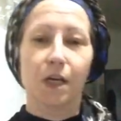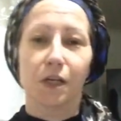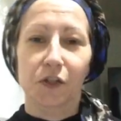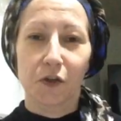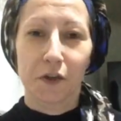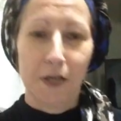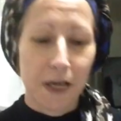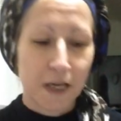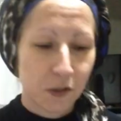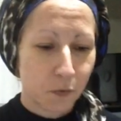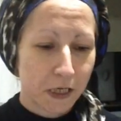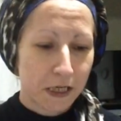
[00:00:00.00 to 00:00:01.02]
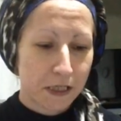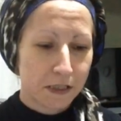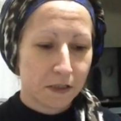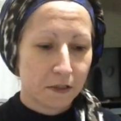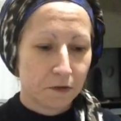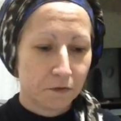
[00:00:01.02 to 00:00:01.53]
So the next one
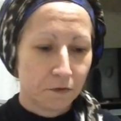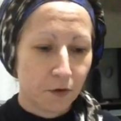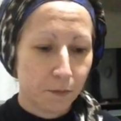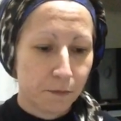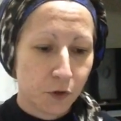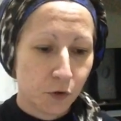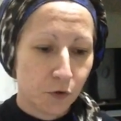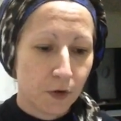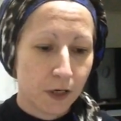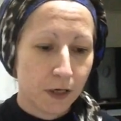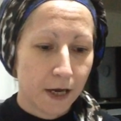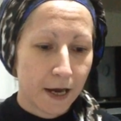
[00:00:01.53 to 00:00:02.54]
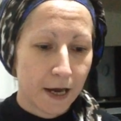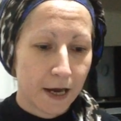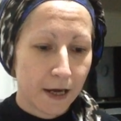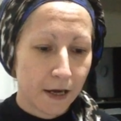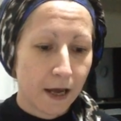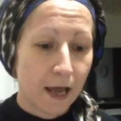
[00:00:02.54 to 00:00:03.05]
is from Surah
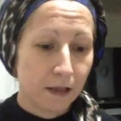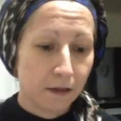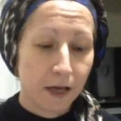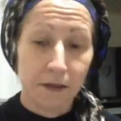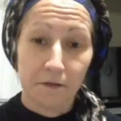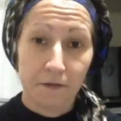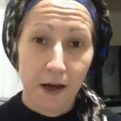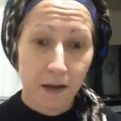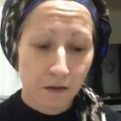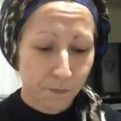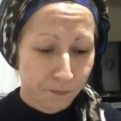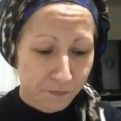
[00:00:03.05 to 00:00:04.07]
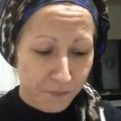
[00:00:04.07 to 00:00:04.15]
Al-Anfal.